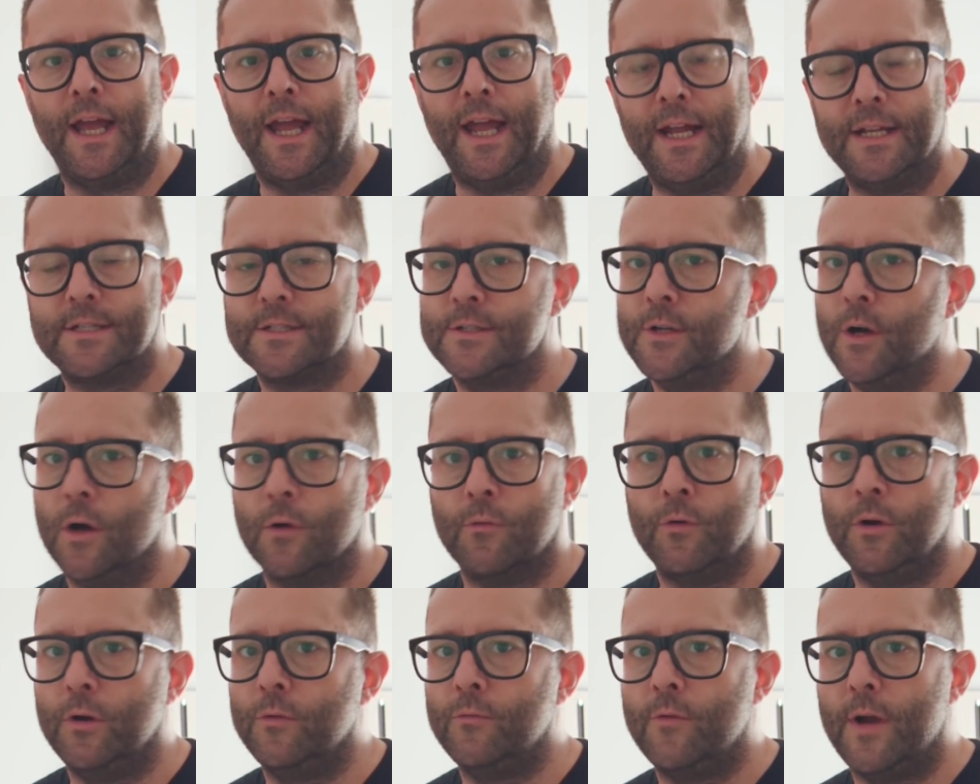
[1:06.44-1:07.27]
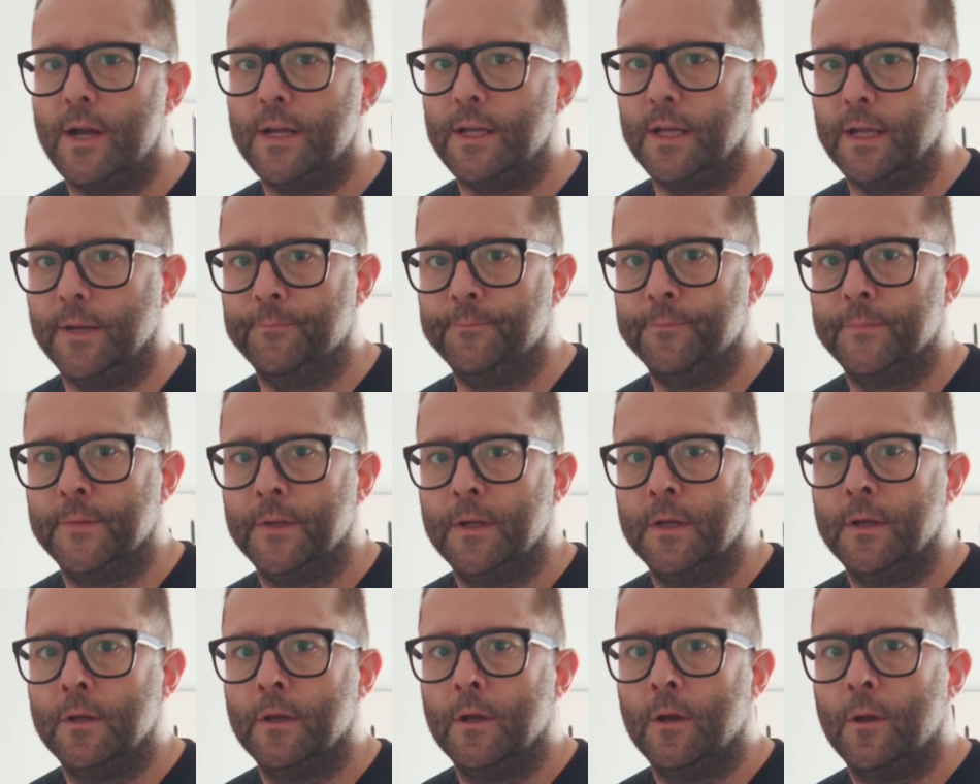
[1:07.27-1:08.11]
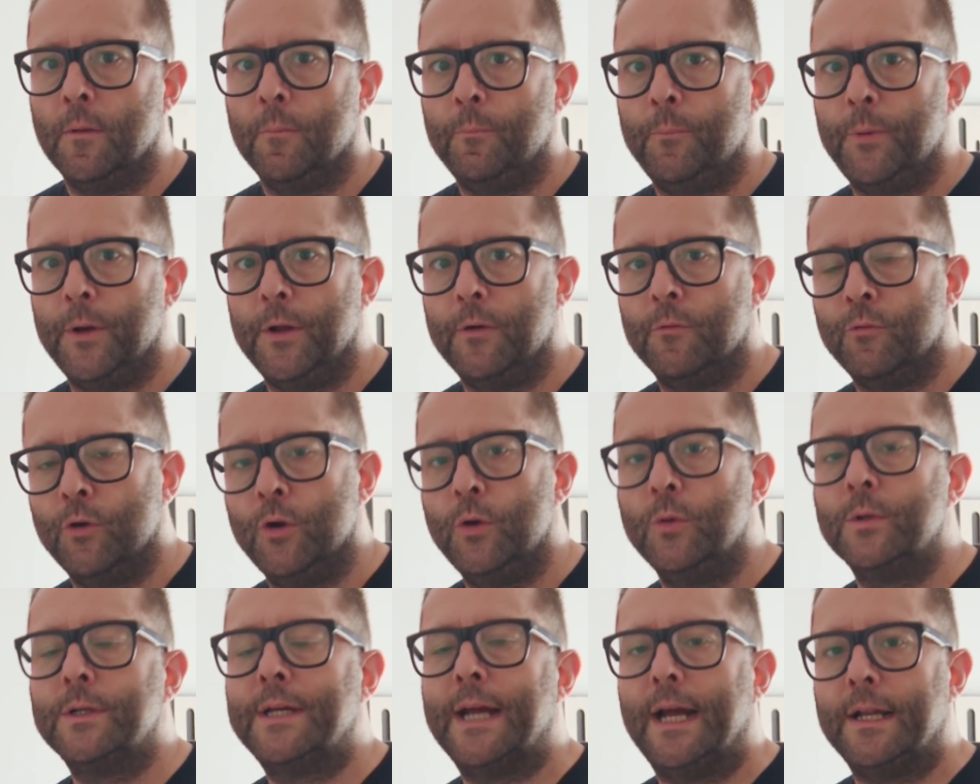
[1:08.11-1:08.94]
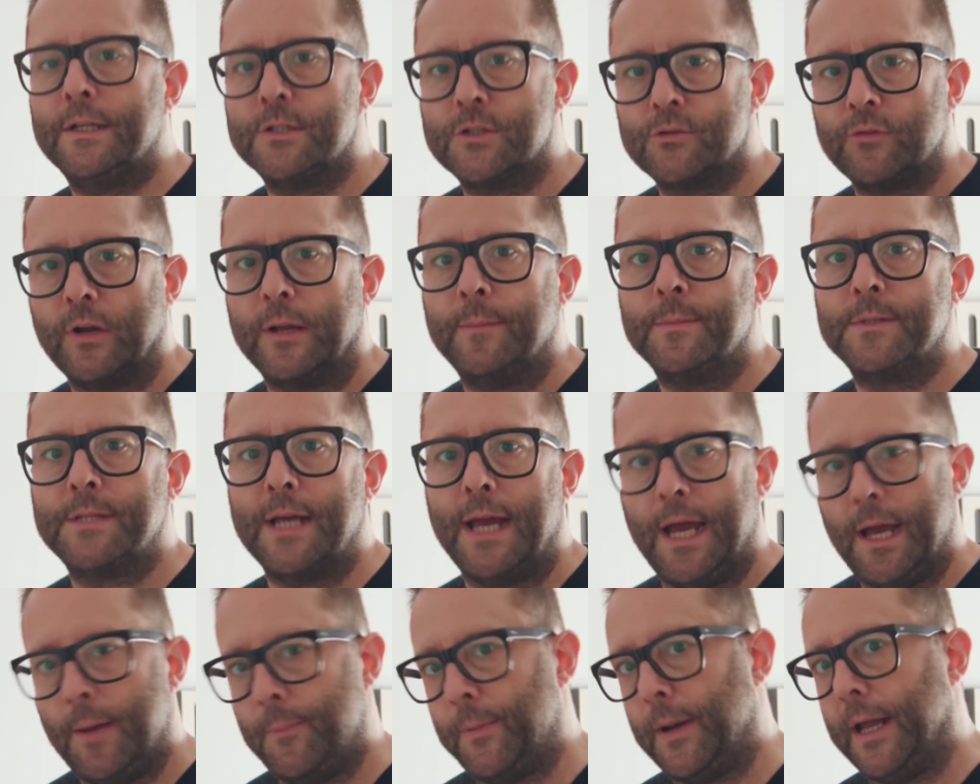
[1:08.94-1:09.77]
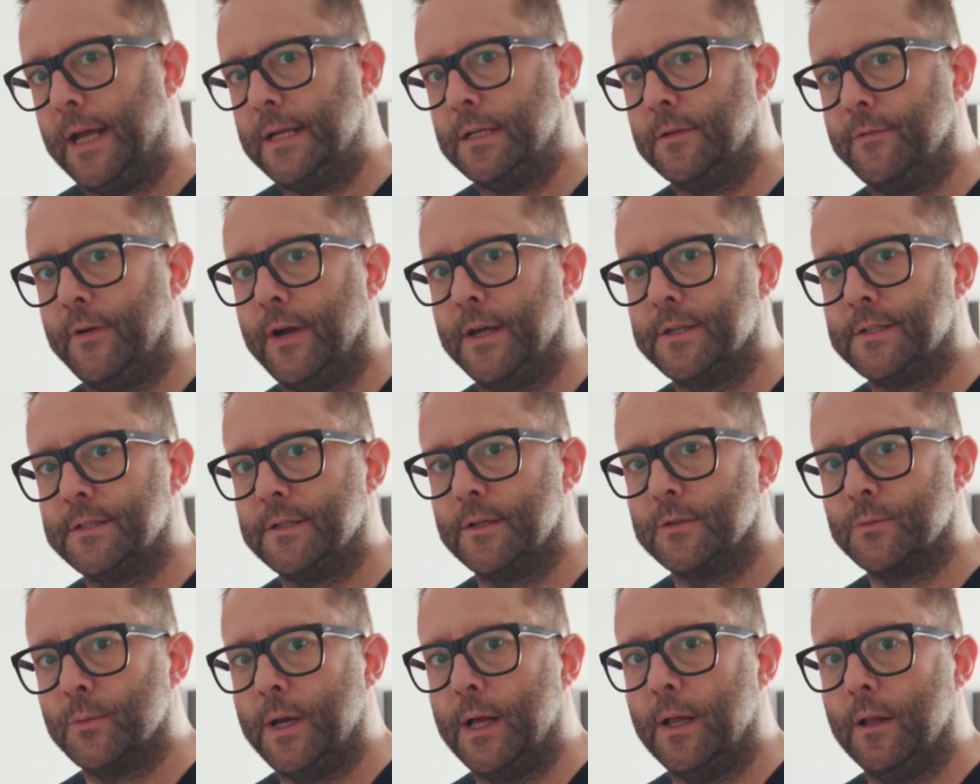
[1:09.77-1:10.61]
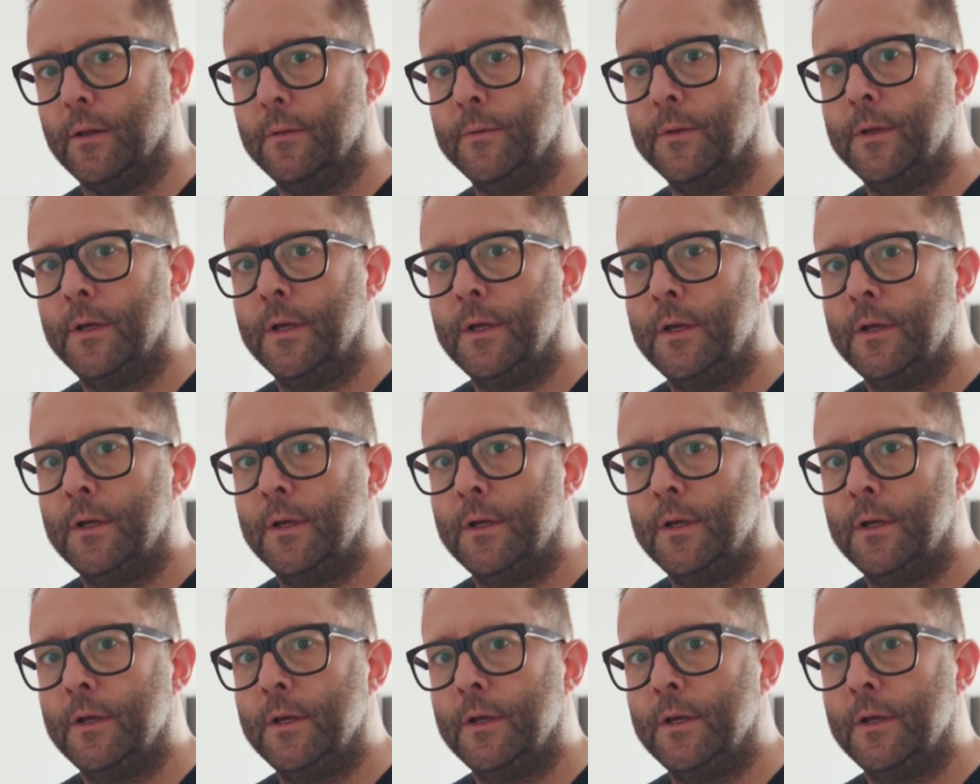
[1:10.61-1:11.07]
it's not Roon ready, but Roon can stream to AirPlay devices as well.